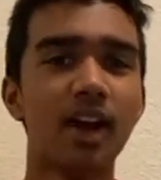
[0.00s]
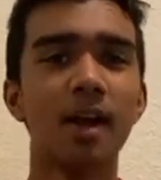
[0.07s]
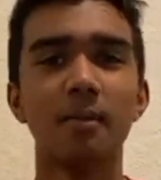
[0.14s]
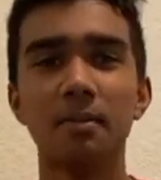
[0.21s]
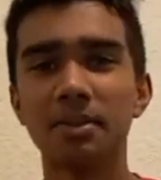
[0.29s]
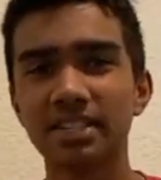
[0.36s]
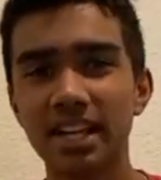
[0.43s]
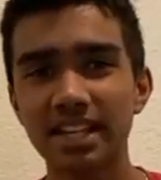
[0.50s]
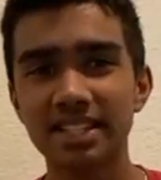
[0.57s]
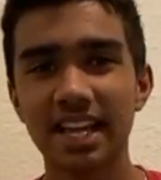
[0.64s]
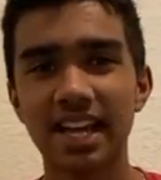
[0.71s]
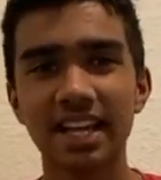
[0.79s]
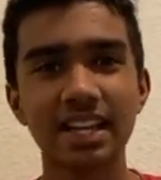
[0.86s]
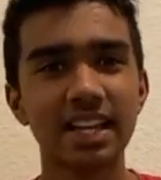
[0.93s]
But besides
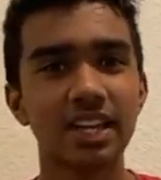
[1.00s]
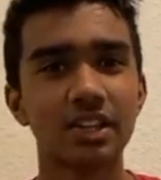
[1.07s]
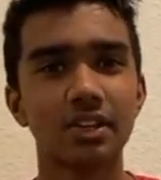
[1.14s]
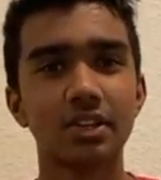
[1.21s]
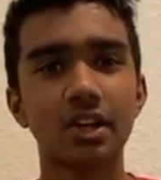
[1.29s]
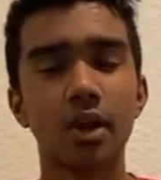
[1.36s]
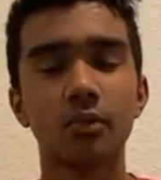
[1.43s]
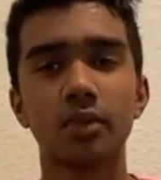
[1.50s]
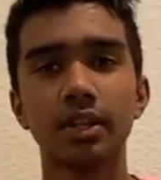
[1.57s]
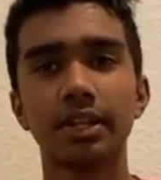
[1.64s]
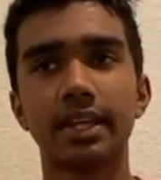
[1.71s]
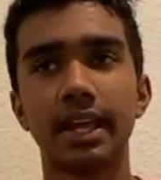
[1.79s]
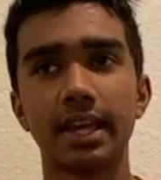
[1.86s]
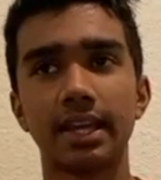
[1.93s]
that, you're not really
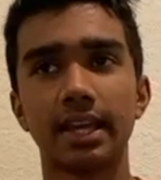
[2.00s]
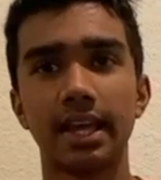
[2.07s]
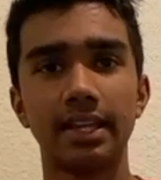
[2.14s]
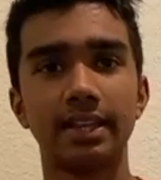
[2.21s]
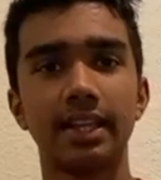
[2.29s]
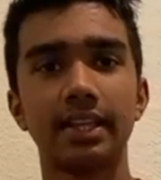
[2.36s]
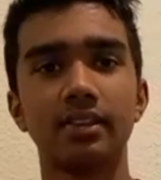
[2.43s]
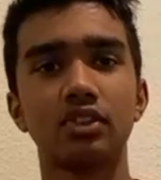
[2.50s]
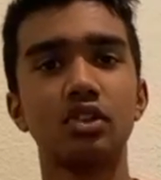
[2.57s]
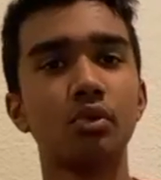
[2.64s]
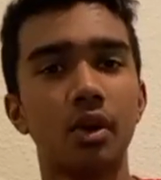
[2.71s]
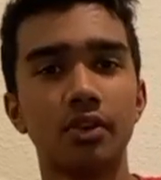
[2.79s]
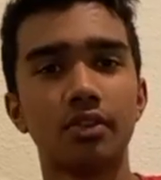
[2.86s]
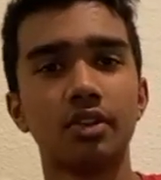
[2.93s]
getting anything
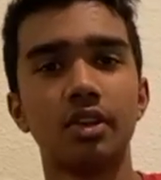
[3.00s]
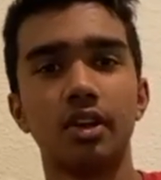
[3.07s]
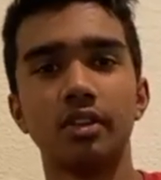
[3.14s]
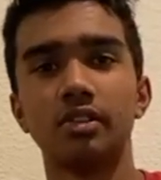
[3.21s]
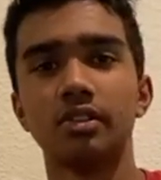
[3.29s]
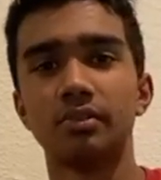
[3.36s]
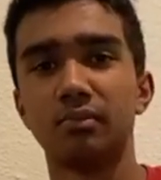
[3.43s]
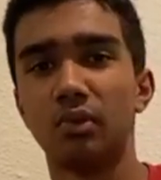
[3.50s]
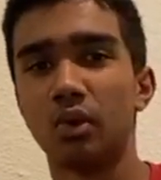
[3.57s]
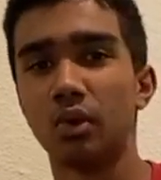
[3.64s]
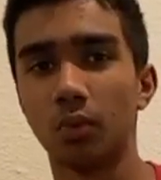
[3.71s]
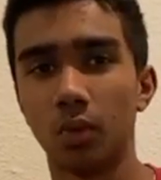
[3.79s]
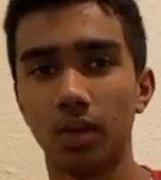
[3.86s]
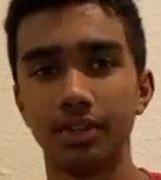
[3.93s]
$200 more
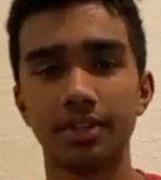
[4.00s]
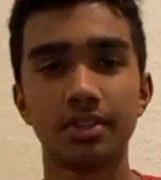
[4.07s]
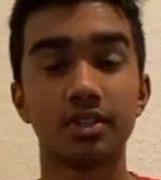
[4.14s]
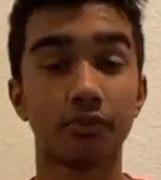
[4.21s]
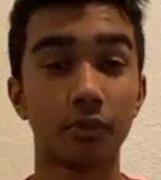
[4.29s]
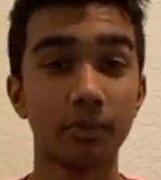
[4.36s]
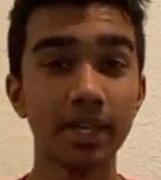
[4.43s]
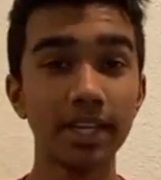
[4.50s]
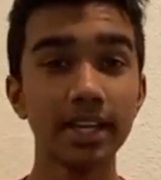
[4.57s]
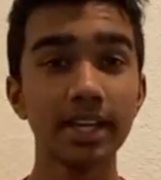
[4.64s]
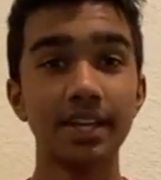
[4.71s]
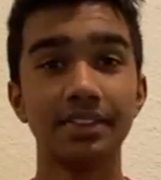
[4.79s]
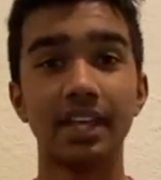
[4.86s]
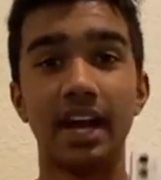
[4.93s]
worth. So for me,
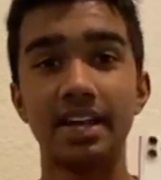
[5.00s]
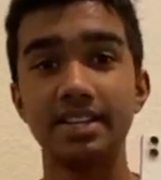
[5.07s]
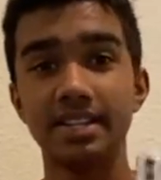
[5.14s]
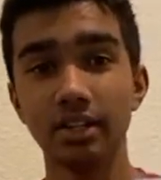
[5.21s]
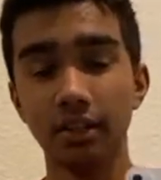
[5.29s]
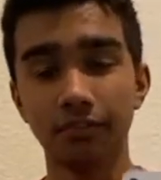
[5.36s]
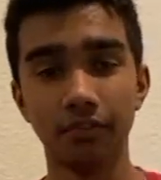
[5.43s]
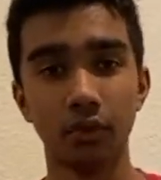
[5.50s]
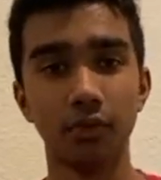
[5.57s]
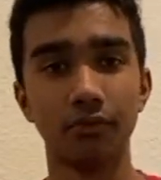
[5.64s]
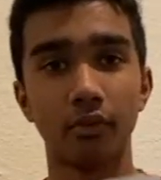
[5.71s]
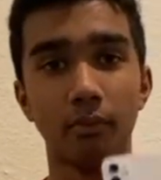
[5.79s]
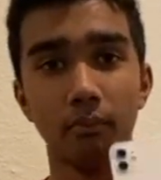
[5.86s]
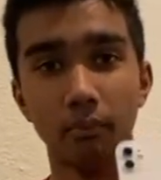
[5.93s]
the ideal phone
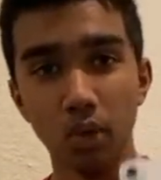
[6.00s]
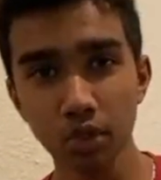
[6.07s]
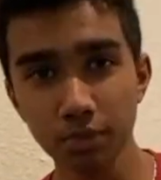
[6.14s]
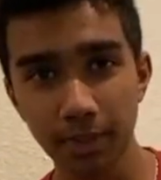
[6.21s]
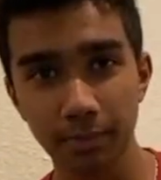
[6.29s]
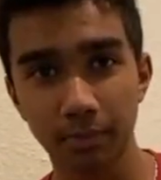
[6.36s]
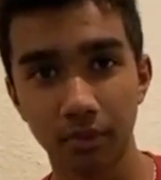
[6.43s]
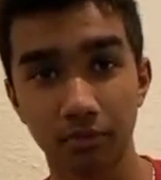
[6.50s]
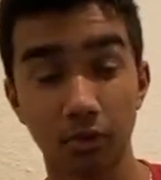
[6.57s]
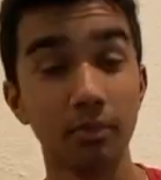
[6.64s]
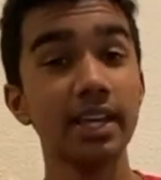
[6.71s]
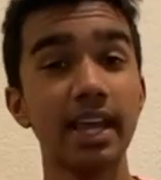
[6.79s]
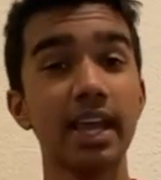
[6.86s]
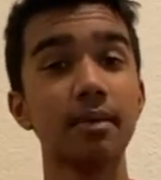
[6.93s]
for most people, for
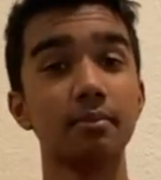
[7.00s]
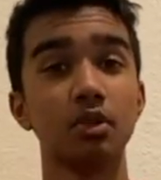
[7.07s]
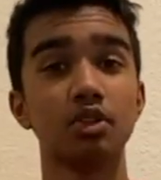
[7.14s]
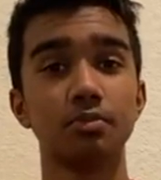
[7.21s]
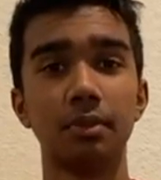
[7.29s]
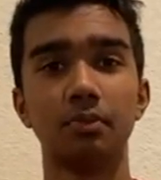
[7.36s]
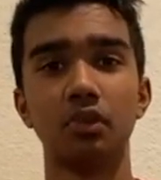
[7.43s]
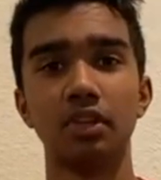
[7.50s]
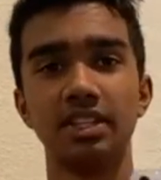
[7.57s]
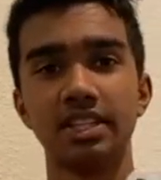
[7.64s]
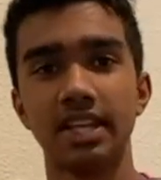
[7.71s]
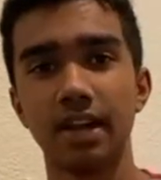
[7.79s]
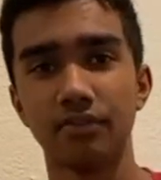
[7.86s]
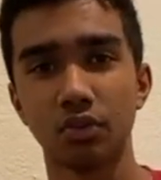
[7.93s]
me and most people, is the
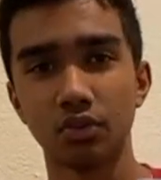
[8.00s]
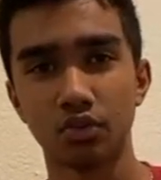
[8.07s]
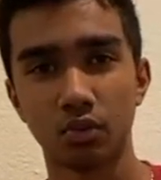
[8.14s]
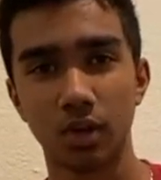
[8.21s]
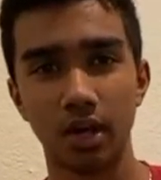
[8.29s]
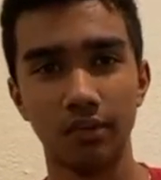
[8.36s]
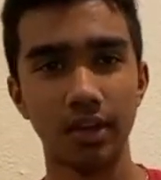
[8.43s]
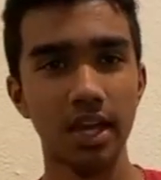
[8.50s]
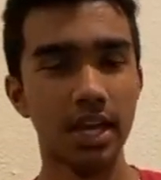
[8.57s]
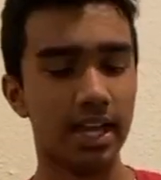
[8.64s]
iPhone 12.